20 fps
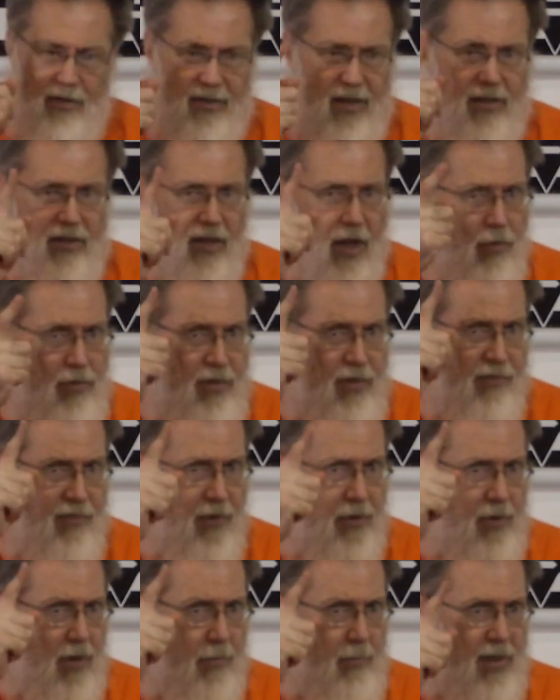That's how the
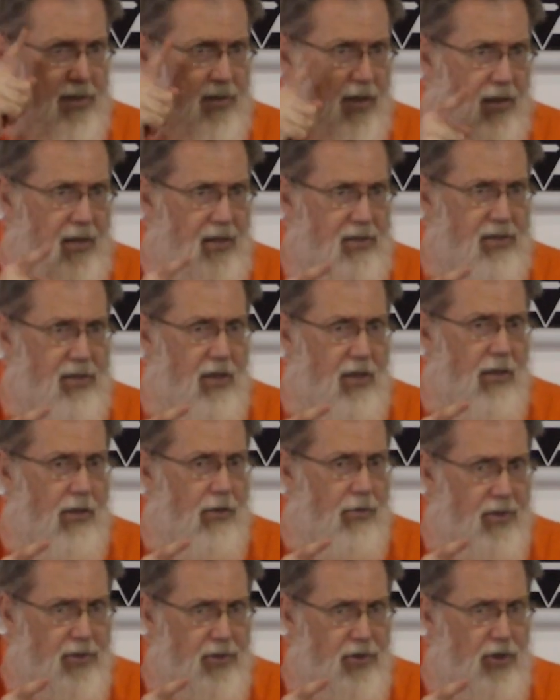fundamentalistic
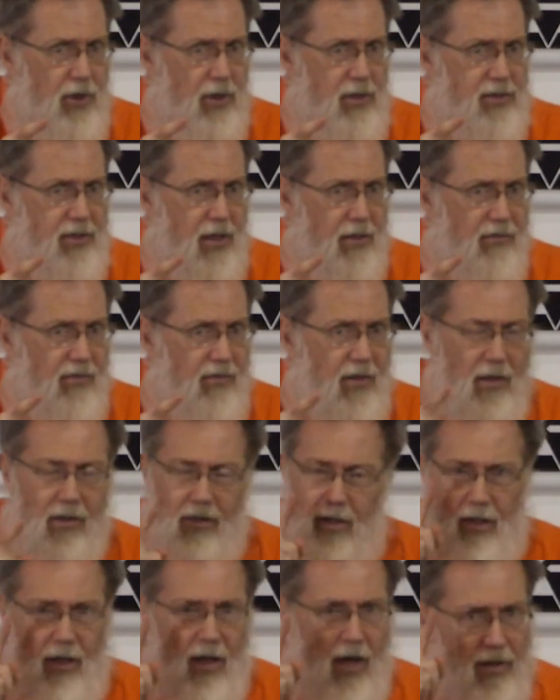Christians are
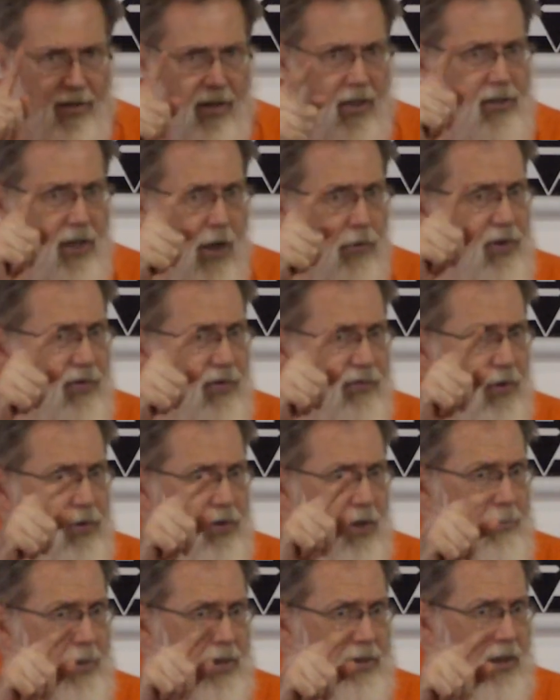thinking. That's how the
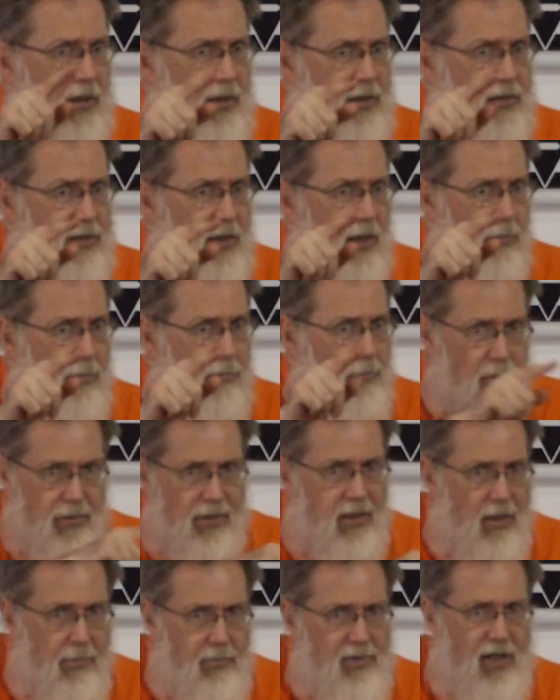fundamentalistic
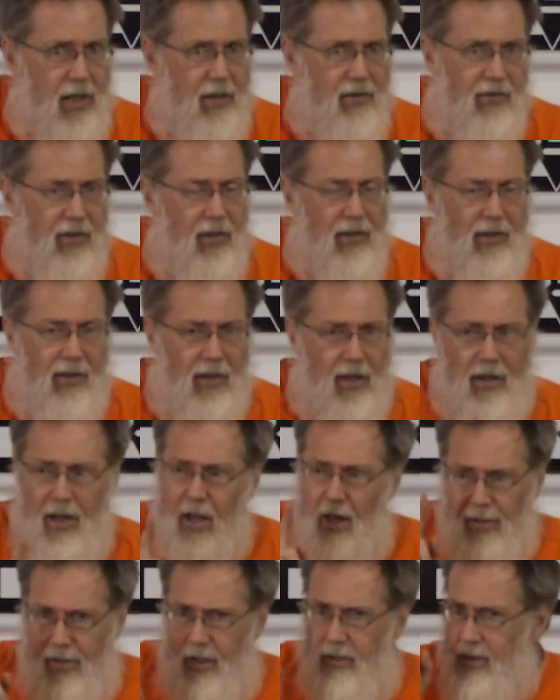Muslims are thinking.
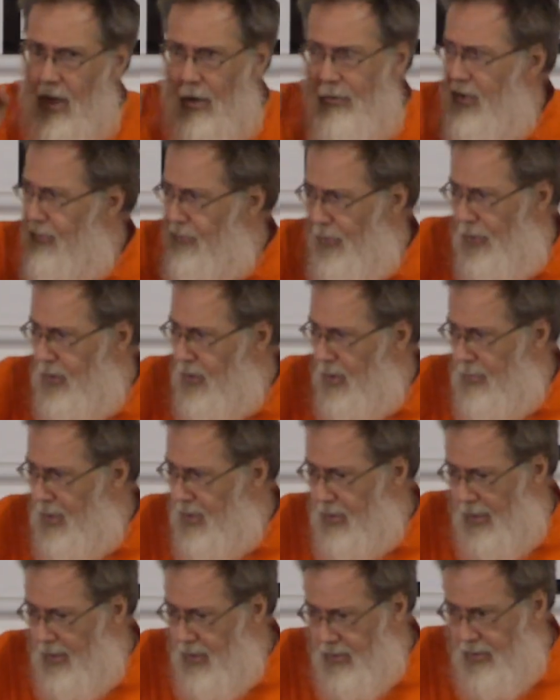That's how the
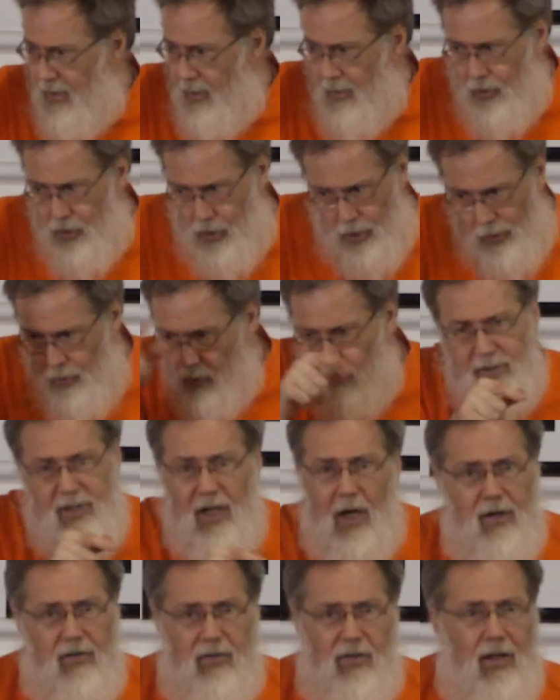fundamentalistic Jews
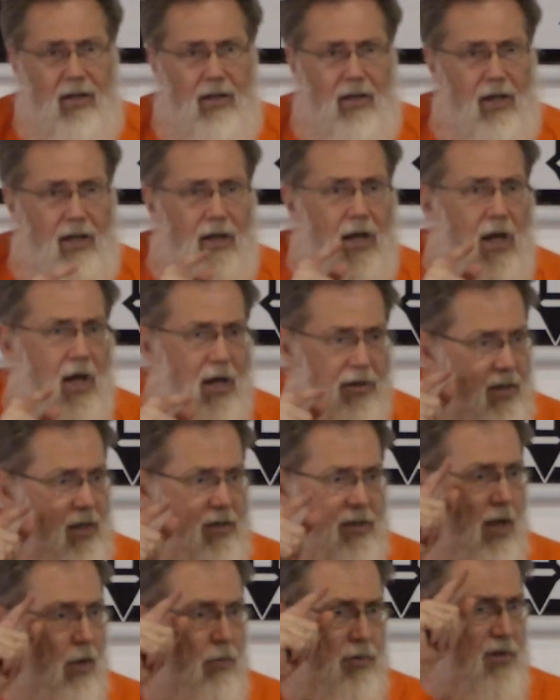are thinking.
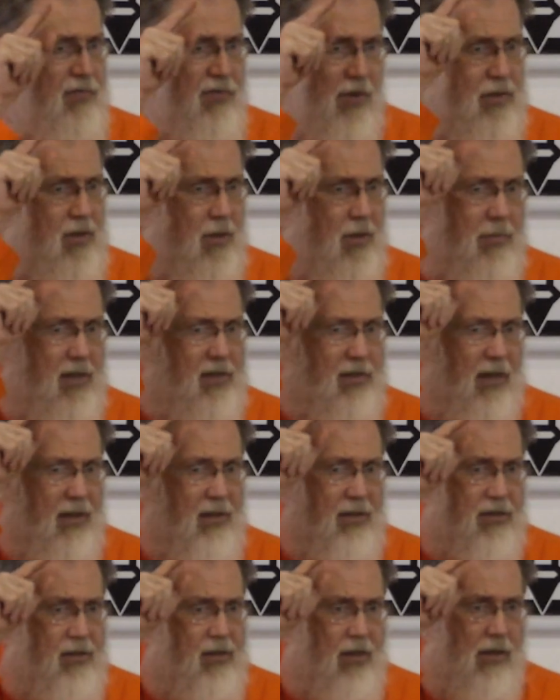That's how the
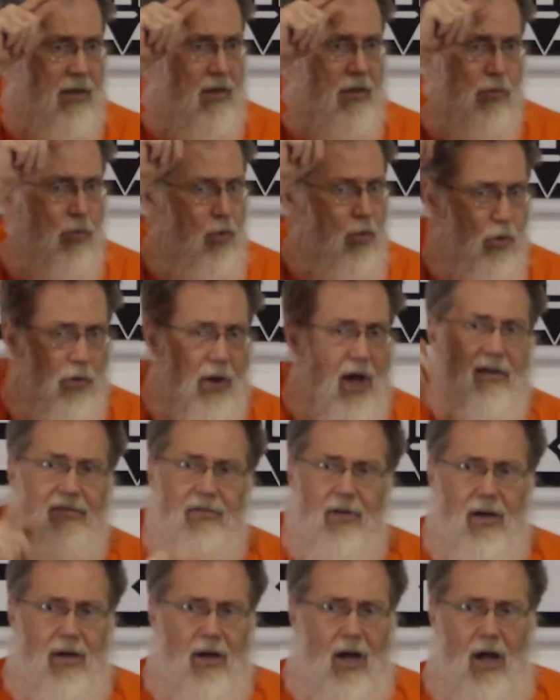fundamentalistic
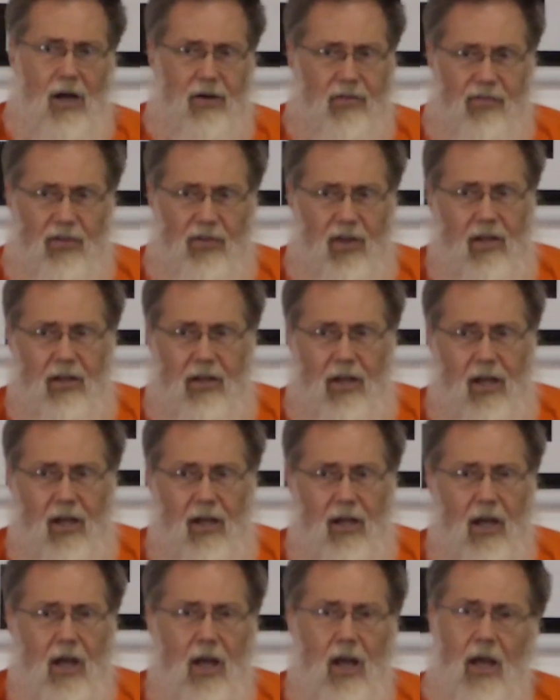whoever are
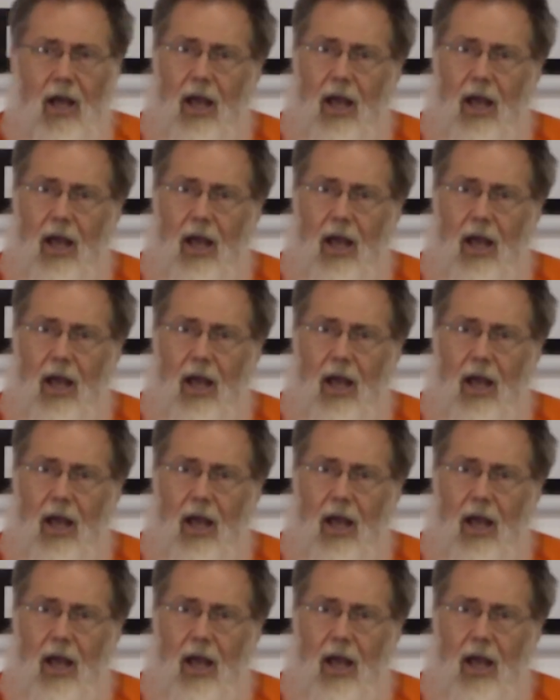thinking.